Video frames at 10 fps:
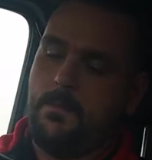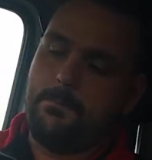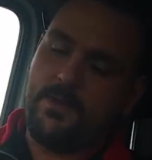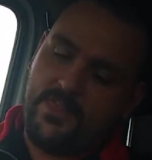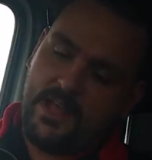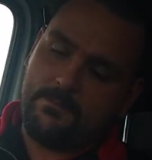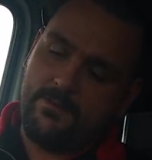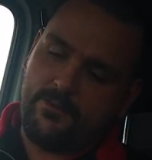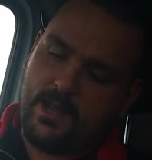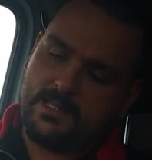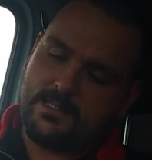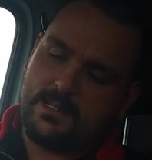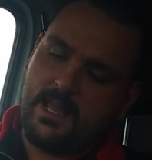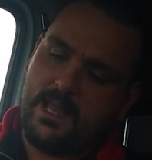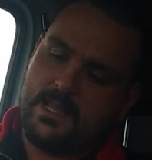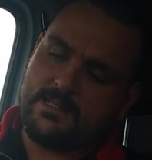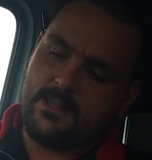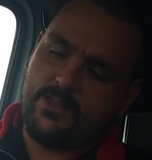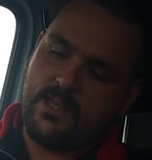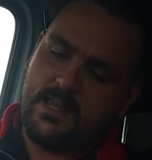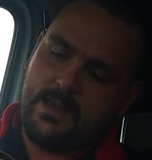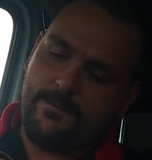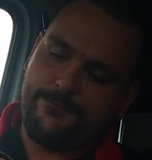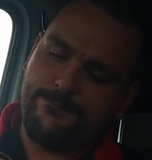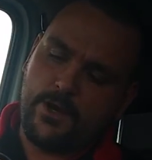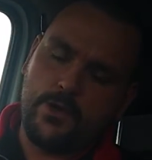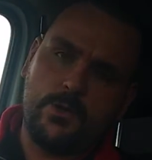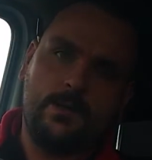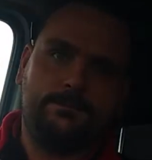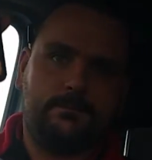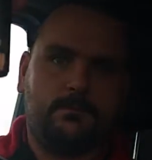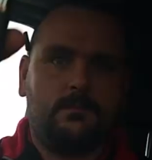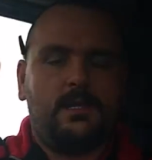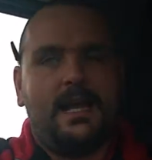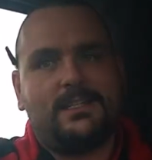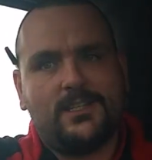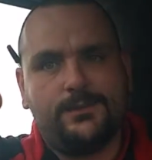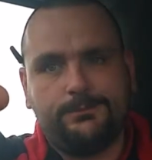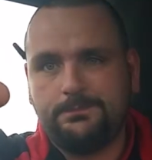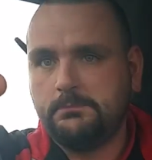But that, my friends, is the FUhattan.